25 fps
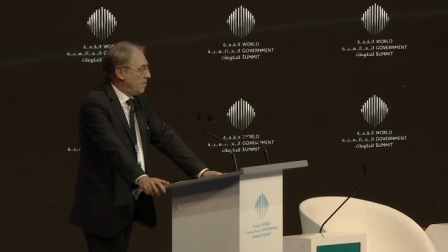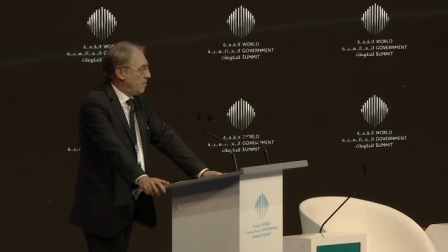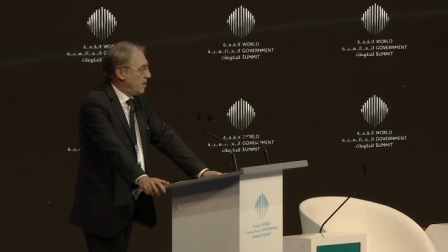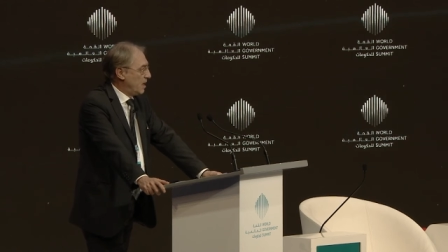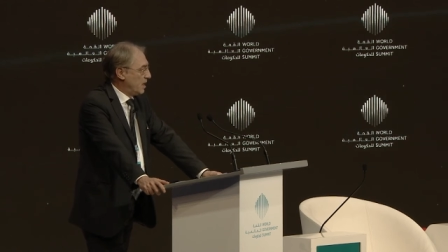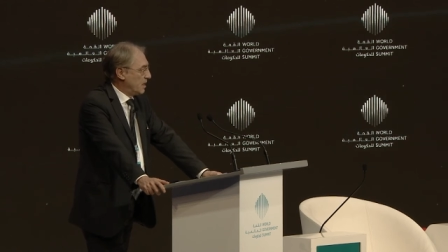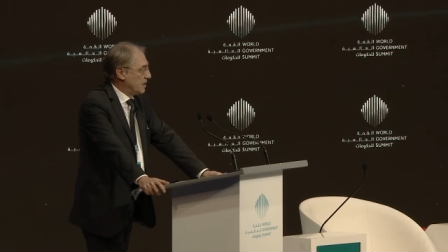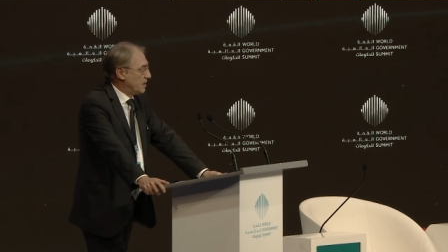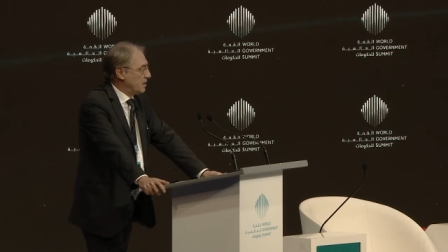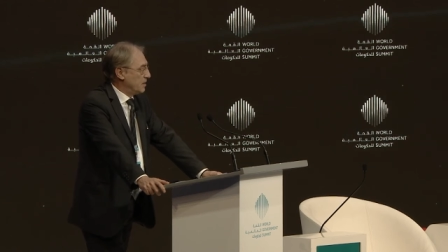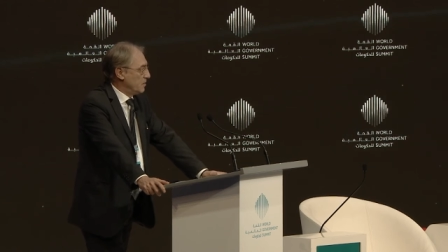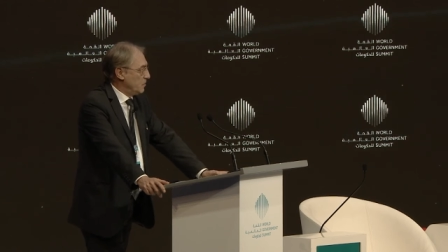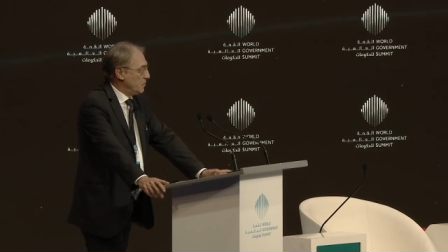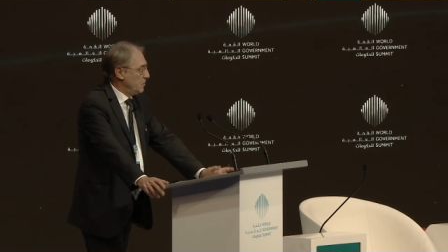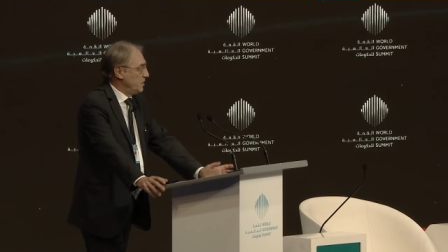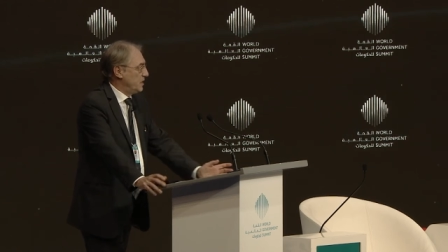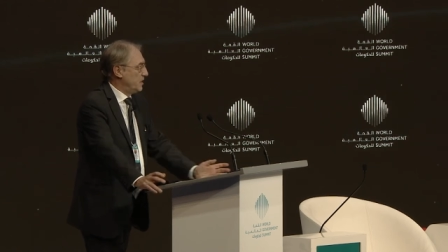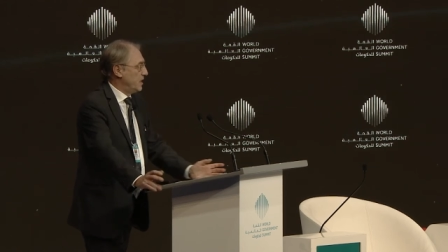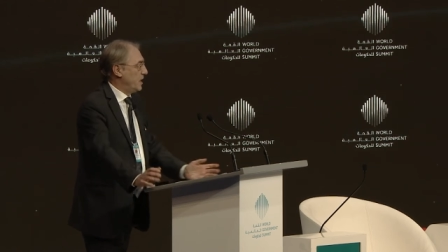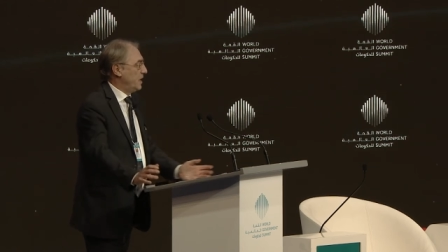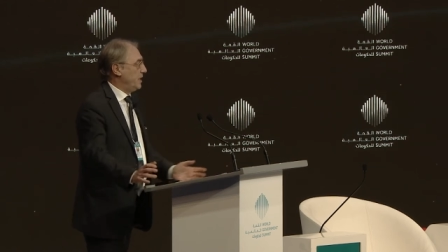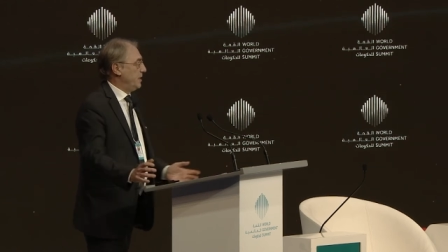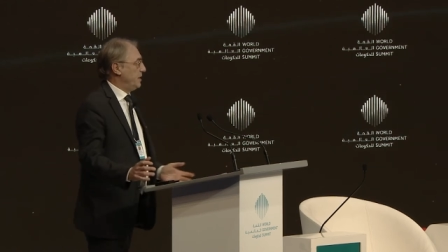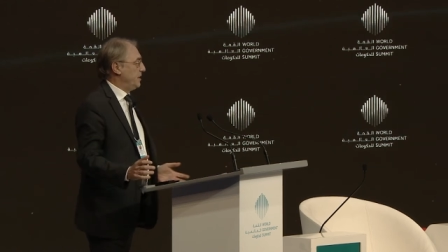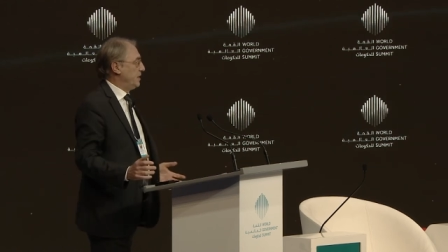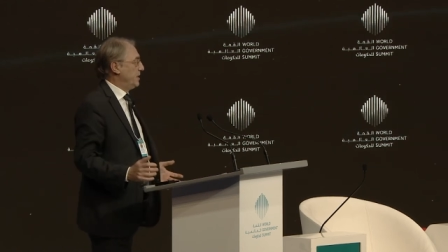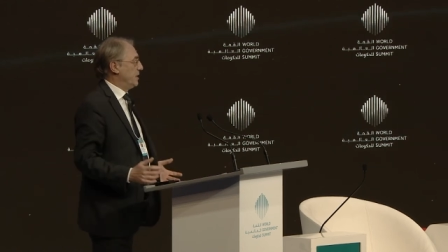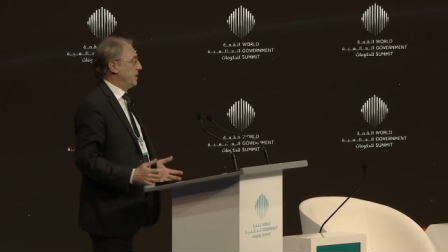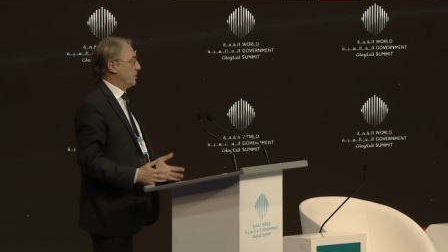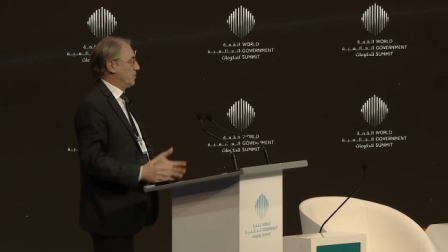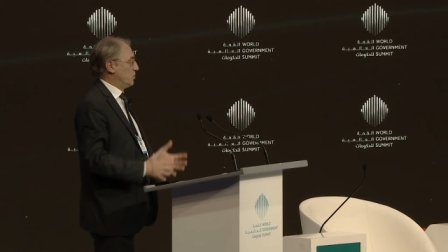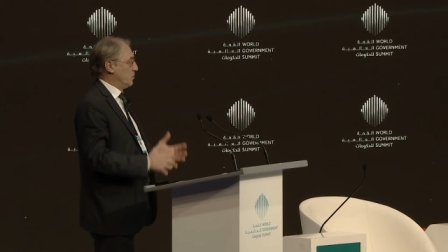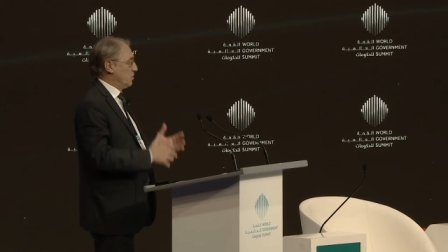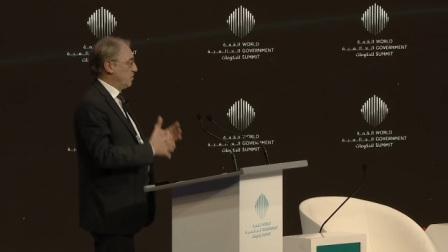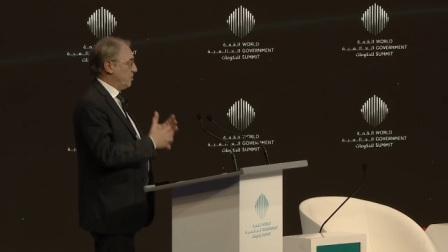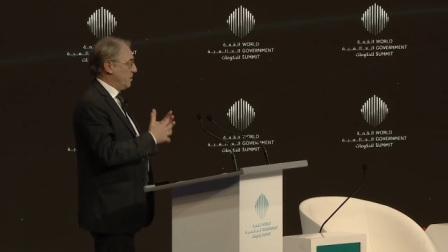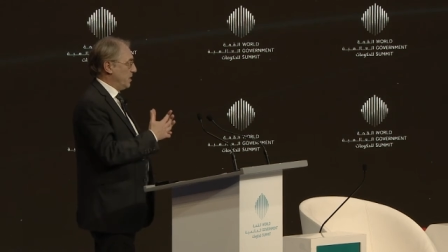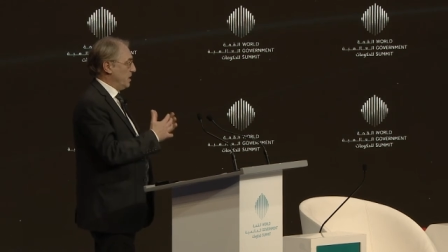but with the idea
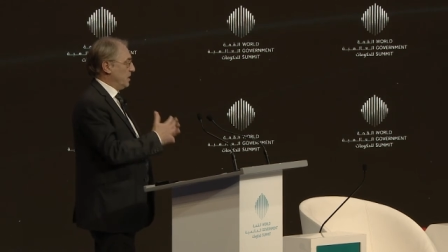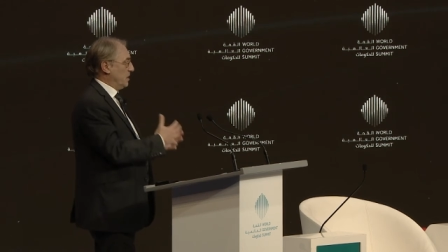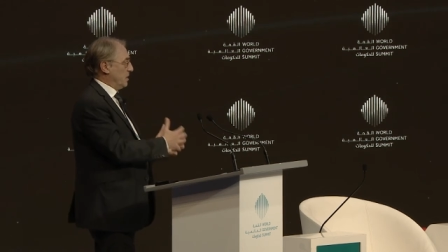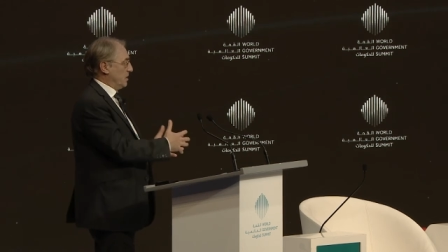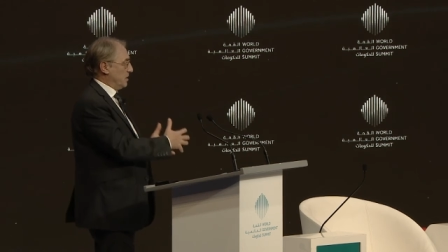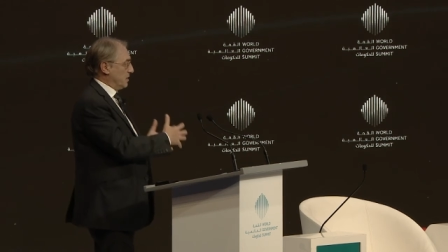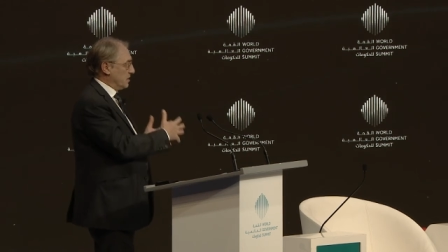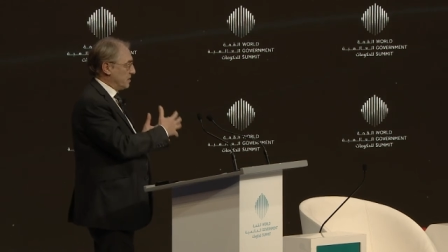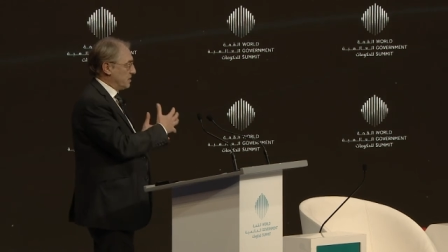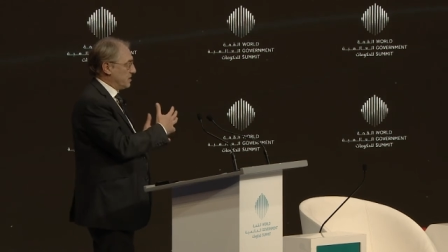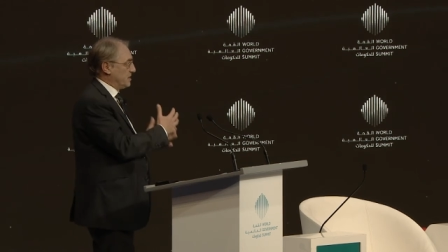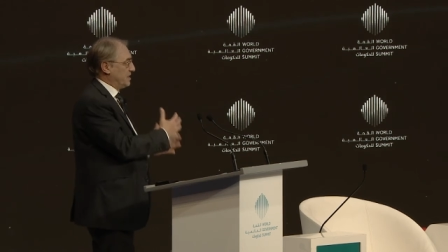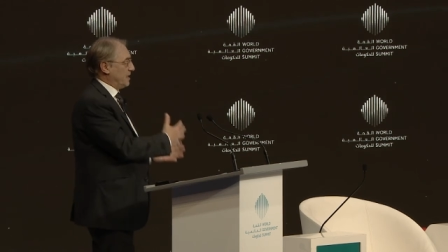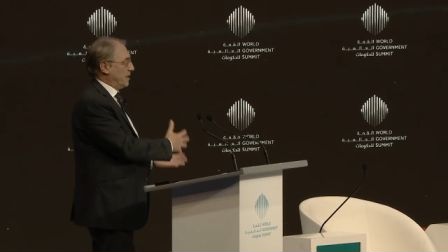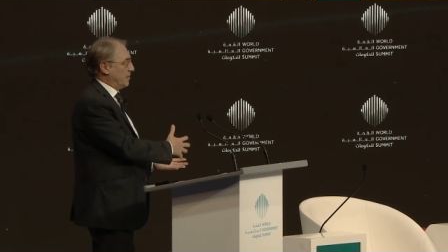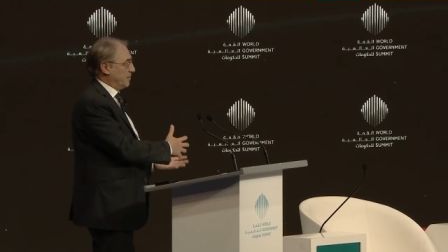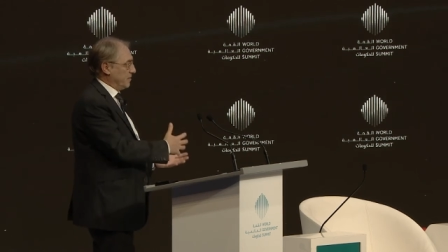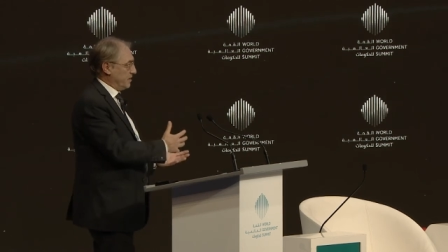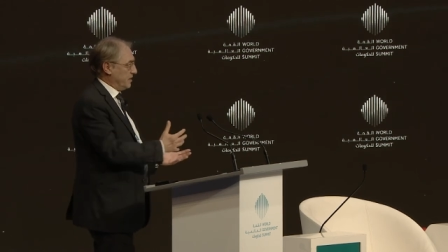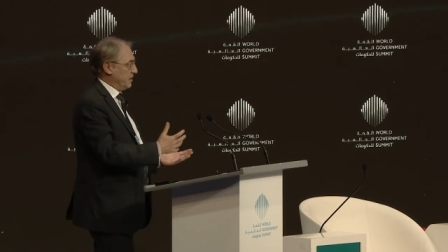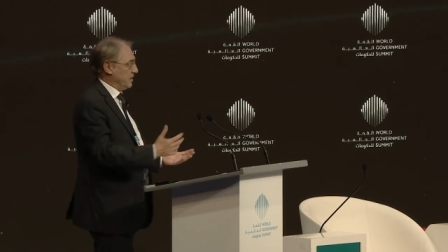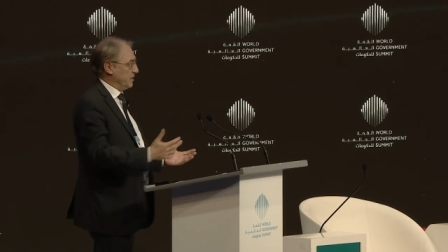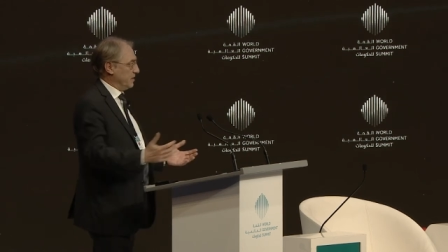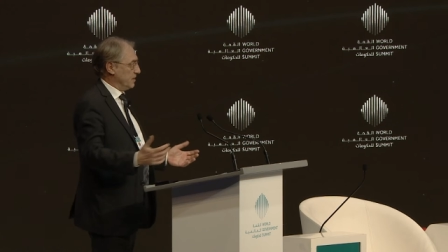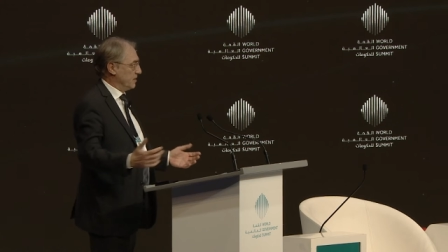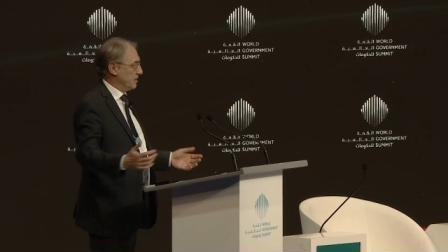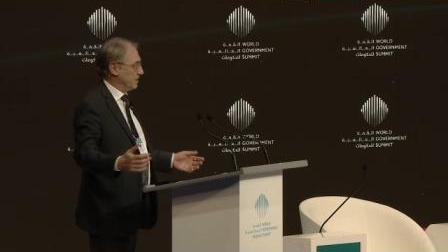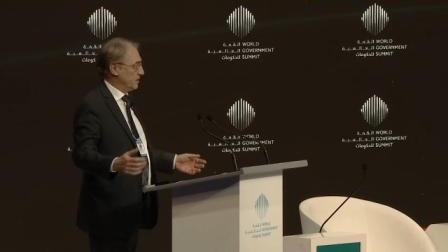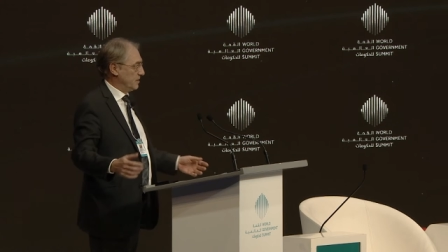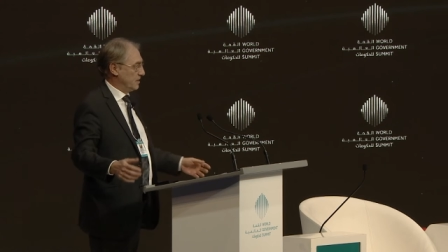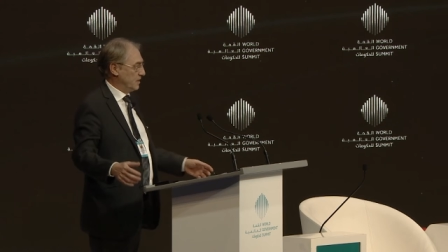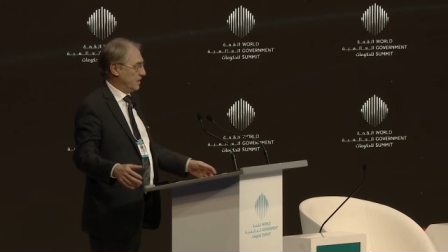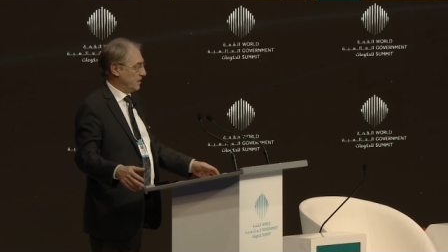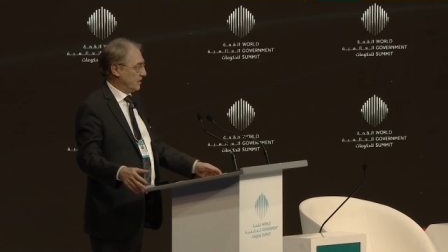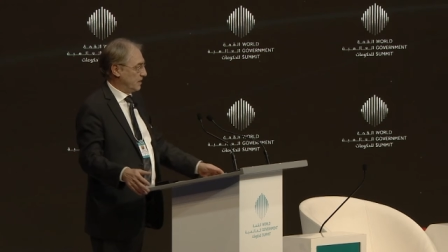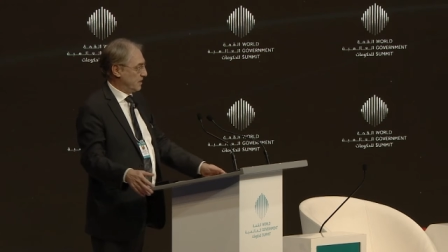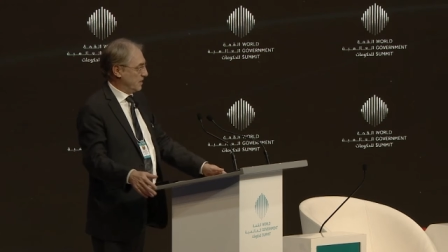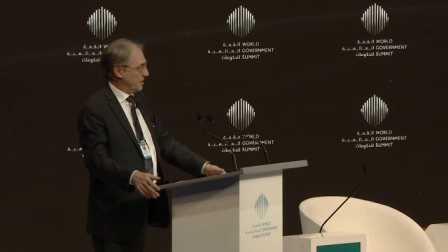to build something
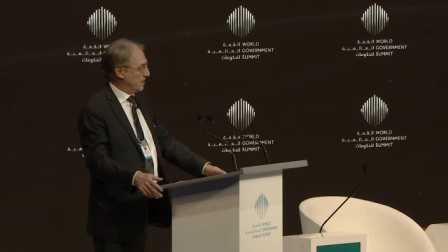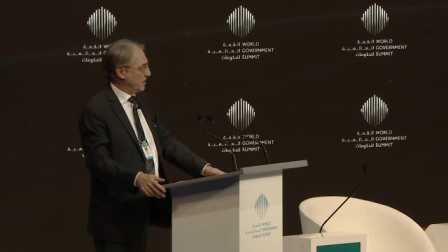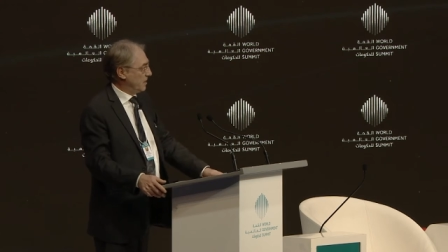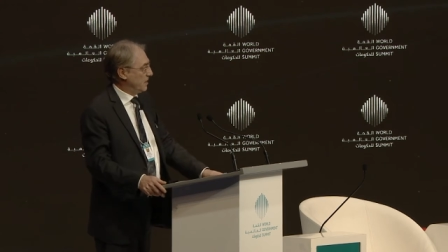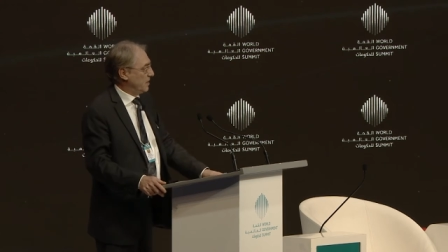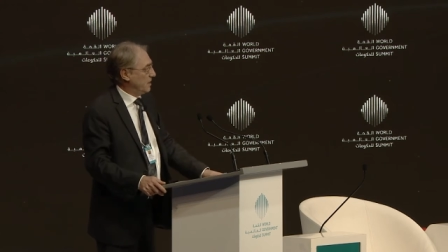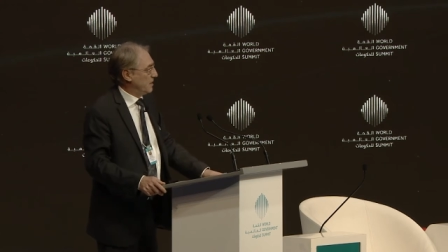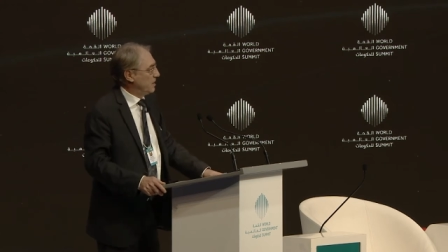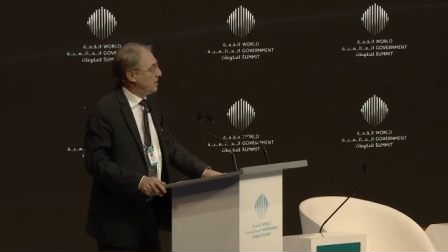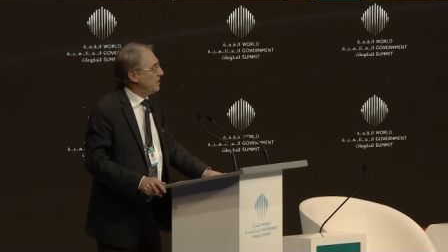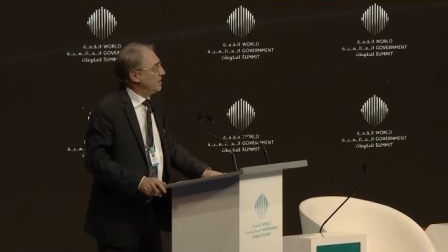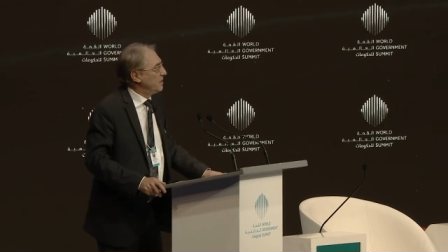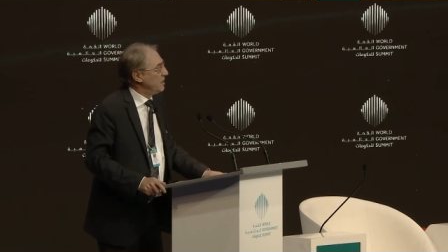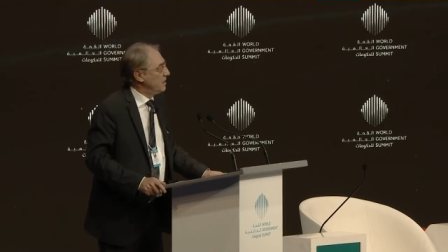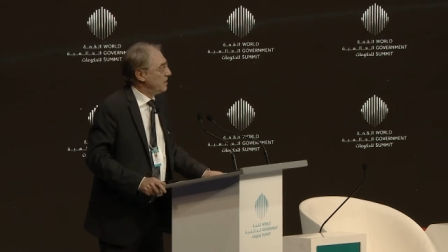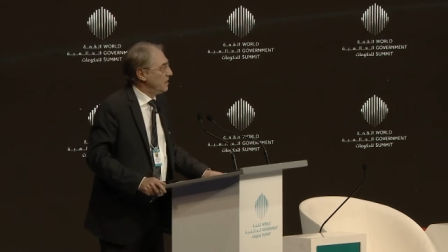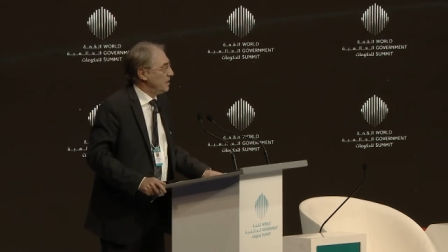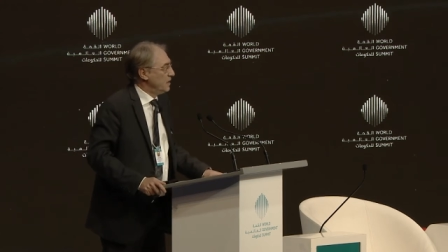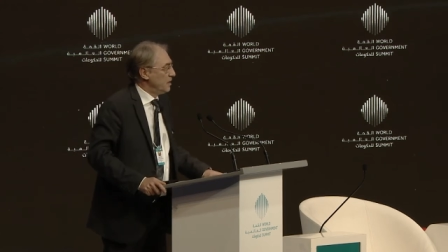that can